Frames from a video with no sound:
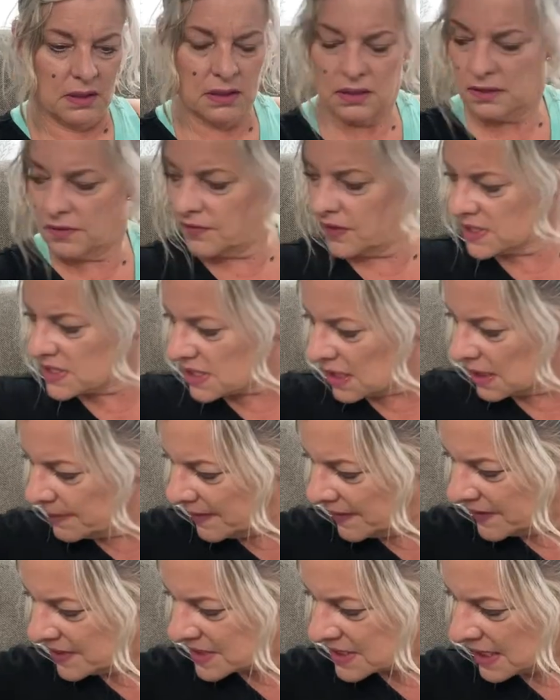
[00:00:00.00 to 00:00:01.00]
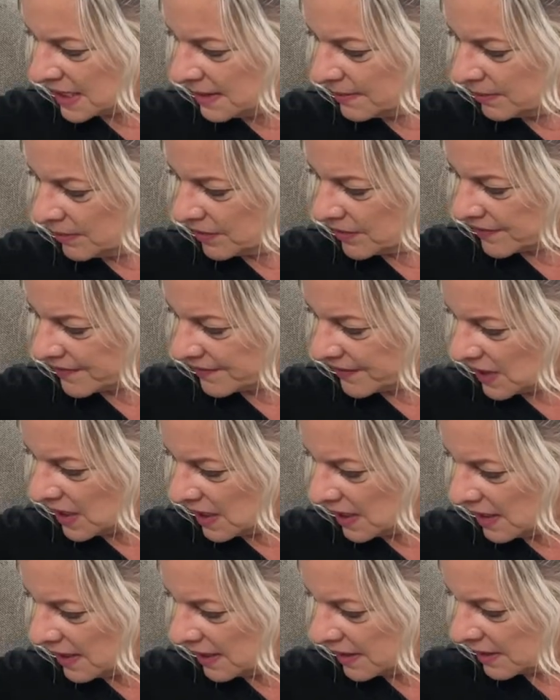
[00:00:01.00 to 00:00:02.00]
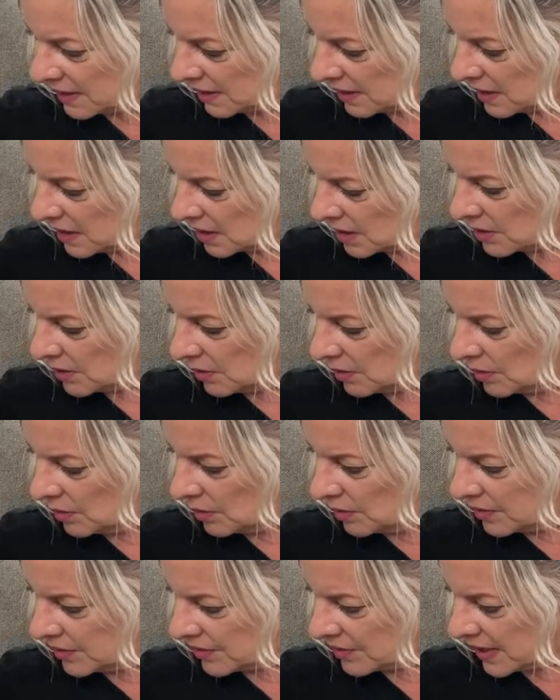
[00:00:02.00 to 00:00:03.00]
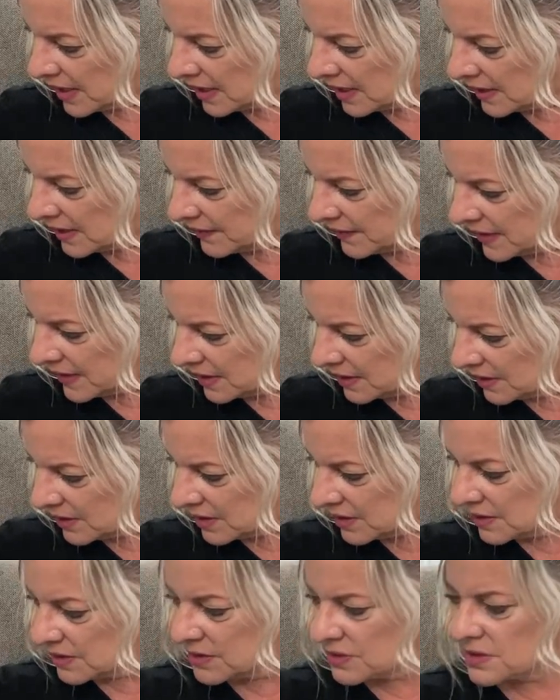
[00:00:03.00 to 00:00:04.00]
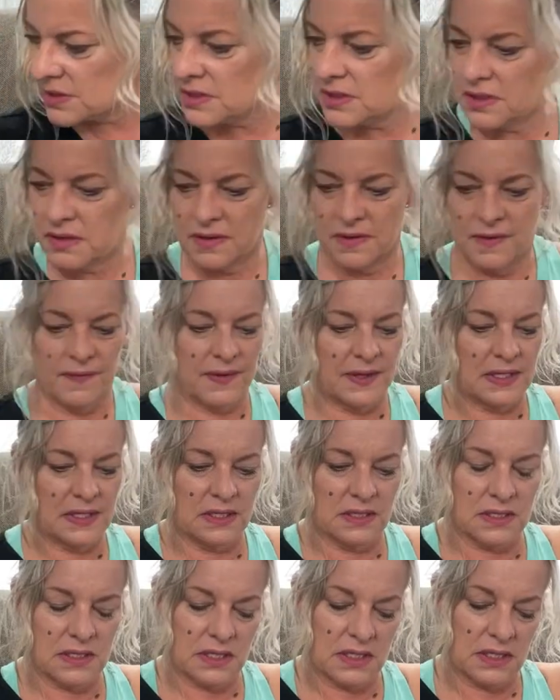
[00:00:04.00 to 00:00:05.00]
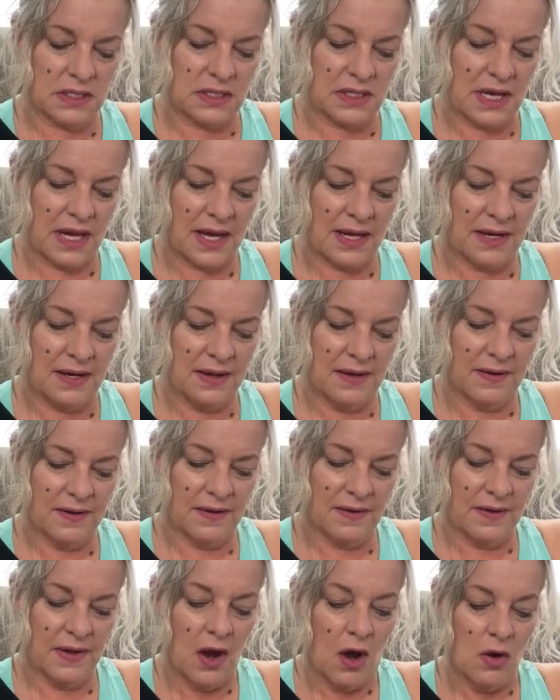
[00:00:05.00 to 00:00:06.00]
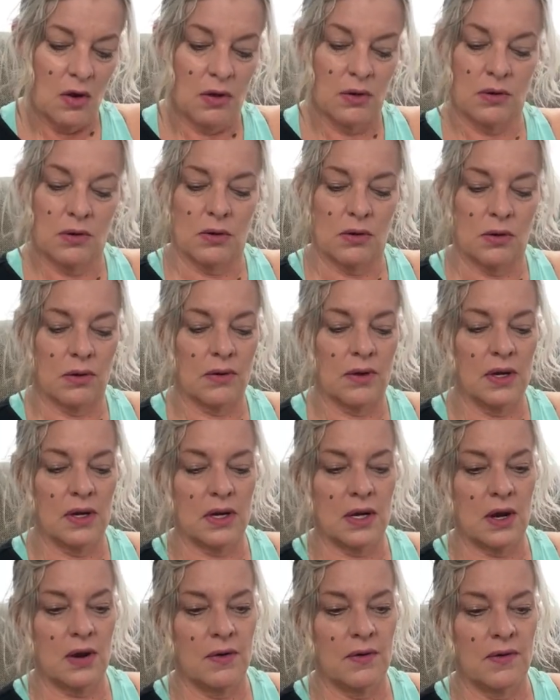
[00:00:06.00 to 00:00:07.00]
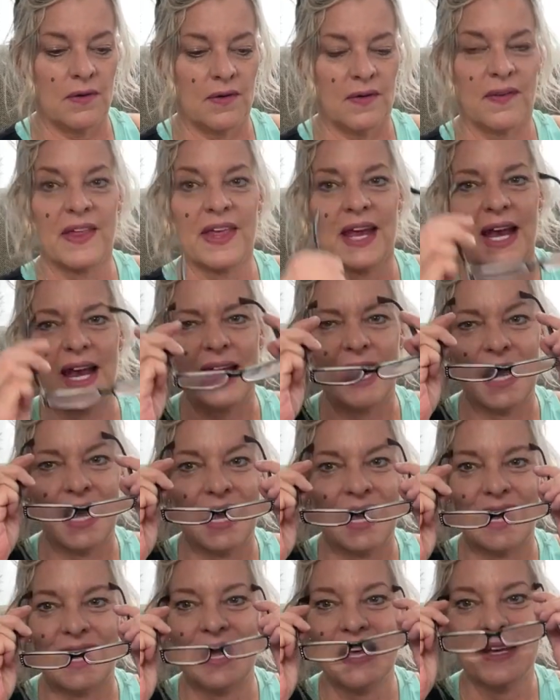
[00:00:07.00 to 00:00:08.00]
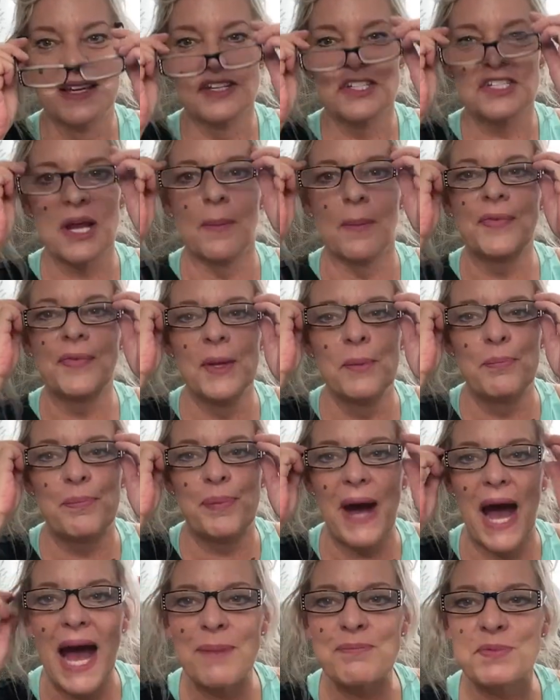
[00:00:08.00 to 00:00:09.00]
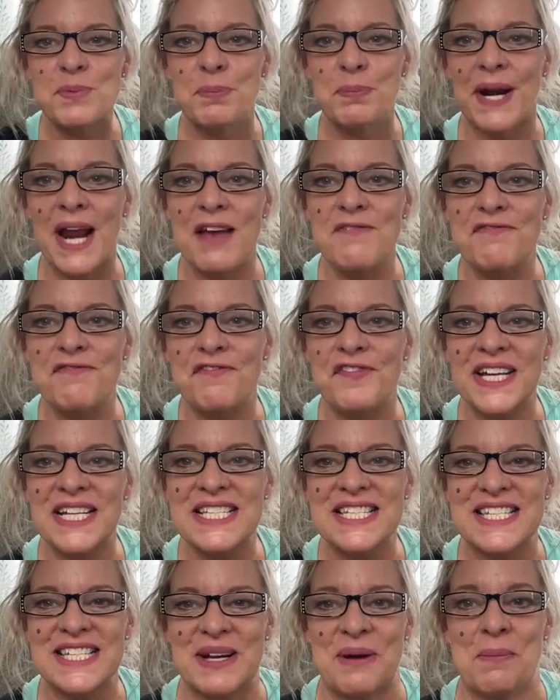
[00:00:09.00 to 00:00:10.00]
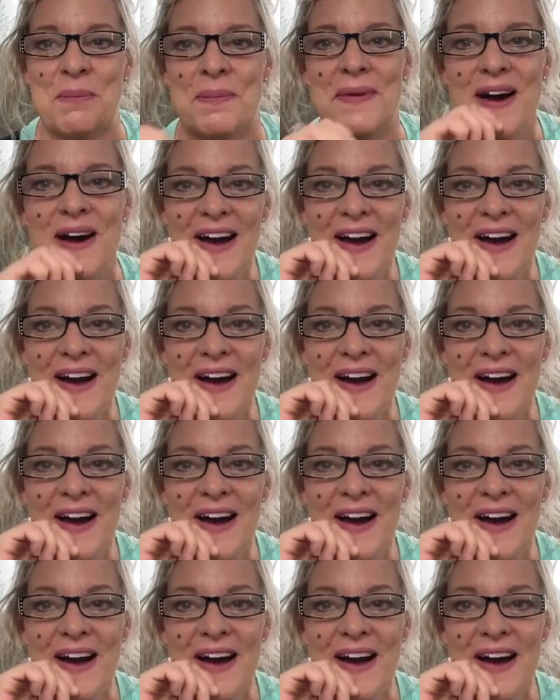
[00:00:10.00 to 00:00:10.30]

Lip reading: If I set them on the table, they're fine. No, they're not. There it is. It's this side. There you go. Something popped, but I fixed them.